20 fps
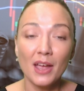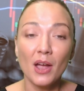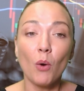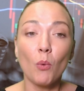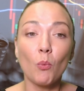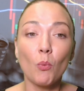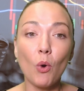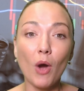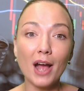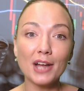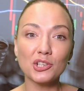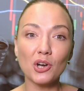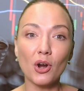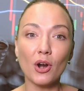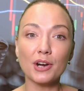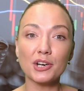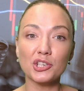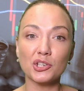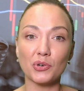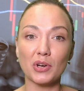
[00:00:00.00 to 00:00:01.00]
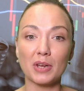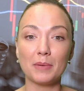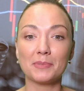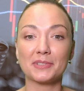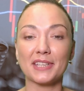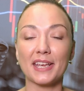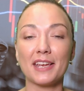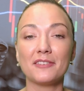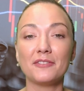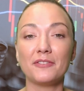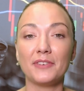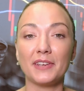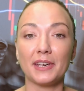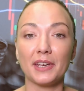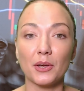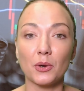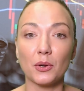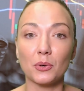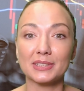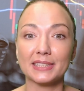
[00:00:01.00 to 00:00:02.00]
Watch our streams and
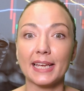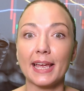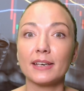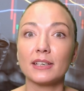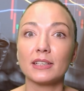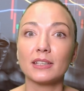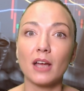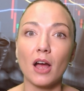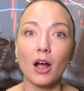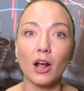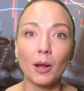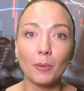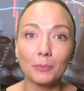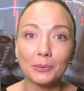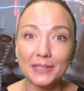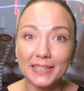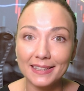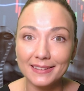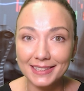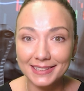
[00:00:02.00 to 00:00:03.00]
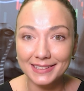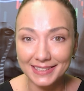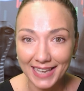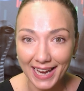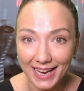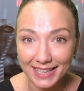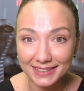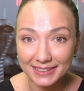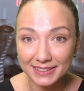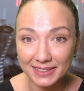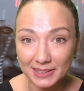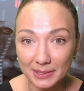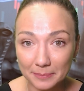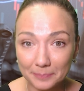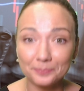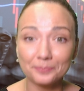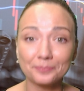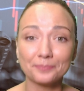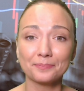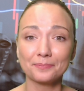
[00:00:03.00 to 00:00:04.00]
videos and complete the tasks,
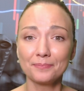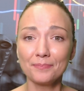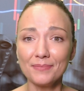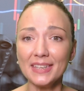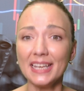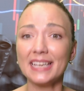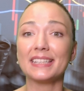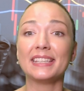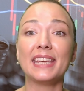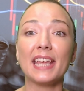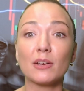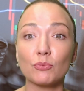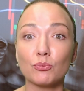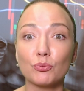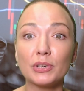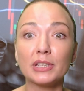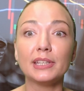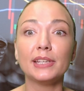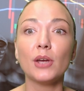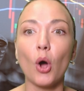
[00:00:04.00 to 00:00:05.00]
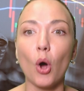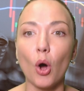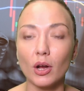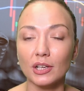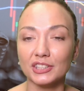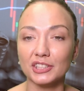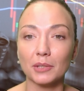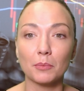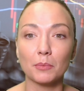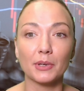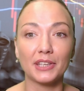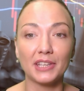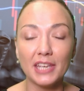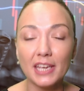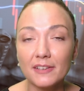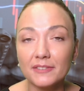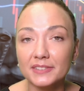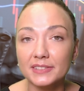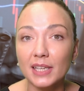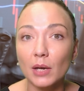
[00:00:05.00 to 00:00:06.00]
and get really awesome
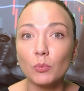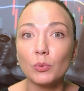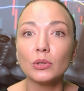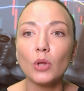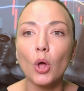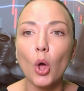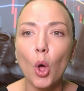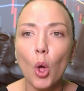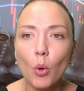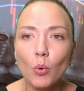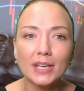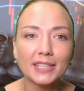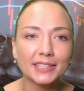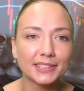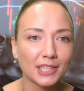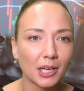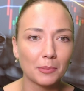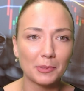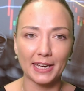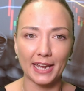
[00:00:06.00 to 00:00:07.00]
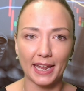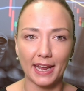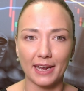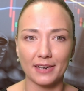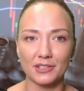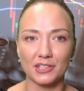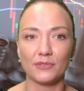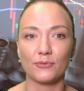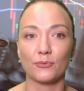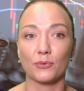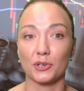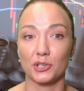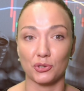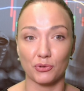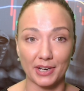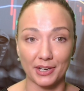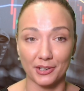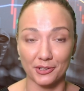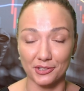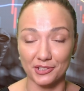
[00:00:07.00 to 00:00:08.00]
gifts that will always come in handy for
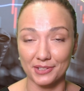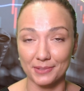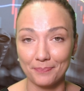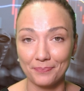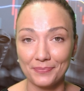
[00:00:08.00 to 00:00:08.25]
traders.